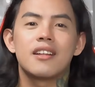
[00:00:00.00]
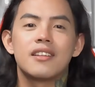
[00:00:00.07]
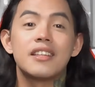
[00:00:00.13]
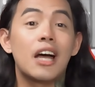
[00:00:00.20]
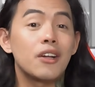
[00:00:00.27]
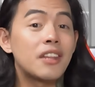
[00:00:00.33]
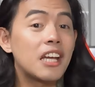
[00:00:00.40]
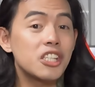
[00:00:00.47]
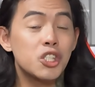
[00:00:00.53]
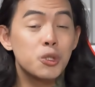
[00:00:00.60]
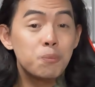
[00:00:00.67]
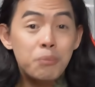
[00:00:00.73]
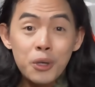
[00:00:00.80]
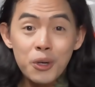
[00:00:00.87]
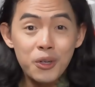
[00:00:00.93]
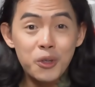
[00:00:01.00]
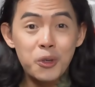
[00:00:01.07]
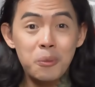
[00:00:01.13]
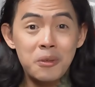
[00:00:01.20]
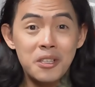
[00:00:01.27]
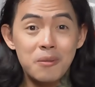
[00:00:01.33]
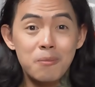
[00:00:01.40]
Now that's pure
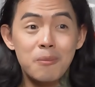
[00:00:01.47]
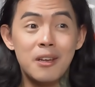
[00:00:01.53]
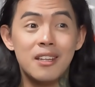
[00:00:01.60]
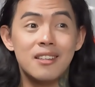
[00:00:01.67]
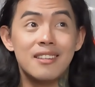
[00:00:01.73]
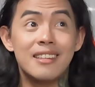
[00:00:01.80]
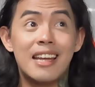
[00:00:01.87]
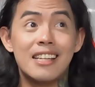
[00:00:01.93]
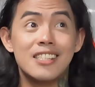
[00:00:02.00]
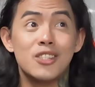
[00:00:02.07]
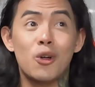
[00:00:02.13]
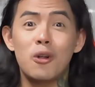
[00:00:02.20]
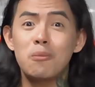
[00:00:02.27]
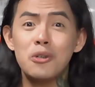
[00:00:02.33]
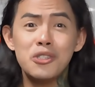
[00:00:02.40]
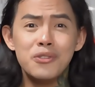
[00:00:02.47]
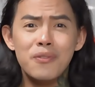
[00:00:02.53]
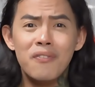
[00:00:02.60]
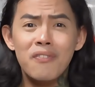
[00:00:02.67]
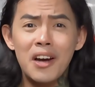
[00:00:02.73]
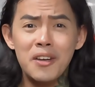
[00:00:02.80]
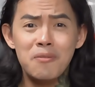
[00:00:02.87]
commitment. That's almost
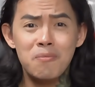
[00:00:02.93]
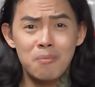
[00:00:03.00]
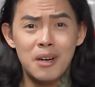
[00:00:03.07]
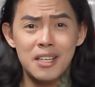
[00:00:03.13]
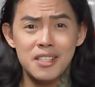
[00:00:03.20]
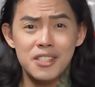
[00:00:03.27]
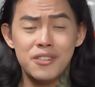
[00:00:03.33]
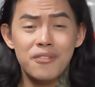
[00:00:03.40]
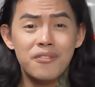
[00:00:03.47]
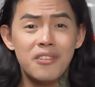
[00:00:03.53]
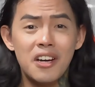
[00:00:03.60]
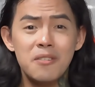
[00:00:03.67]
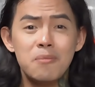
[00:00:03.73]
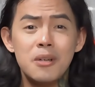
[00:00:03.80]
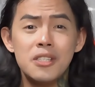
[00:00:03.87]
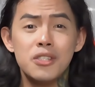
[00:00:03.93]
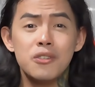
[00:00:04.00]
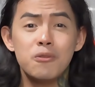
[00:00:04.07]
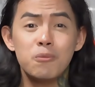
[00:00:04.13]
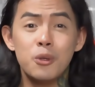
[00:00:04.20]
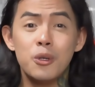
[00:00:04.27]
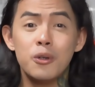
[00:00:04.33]
5 months. 5 months
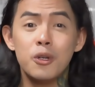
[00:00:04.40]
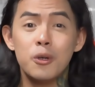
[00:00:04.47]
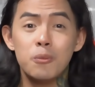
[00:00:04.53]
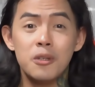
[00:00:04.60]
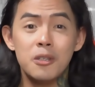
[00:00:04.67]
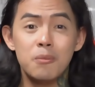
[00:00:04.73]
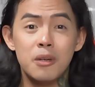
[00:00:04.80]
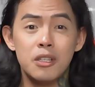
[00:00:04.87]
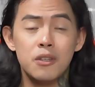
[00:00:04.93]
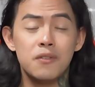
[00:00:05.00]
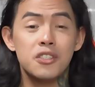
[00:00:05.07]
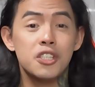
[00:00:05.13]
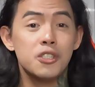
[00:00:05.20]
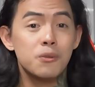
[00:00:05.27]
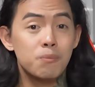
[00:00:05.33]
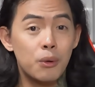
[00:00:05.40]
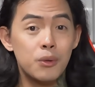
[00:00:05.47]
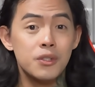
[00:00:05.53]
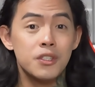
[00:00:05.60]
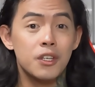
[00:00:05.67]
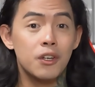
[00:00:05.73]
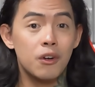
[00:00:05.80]
of pure commitment of just
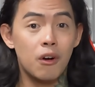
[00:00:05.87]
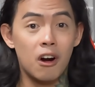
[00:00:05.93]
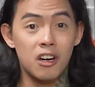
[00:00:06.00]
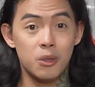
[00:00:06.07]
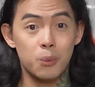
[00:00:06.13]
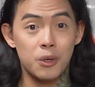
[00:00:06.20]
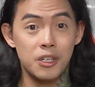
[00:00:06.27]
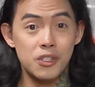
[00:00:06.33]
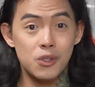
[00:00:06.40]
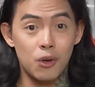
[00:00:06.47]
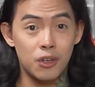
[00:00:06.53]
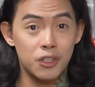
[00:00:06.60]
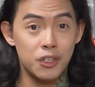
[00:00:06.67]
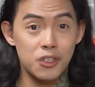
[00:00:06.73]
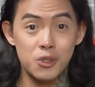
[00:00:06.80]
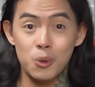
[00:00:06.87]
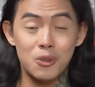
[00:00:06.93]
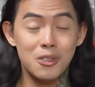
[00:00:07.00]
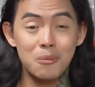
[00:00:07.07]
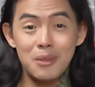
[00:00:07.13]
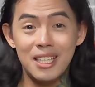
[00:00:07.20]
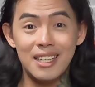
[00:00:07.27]
posting your artworks on your
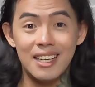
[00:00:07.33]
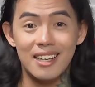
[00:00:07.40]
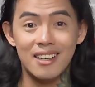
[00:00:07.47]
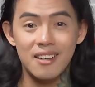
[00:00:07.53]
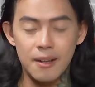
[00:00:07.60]
social media.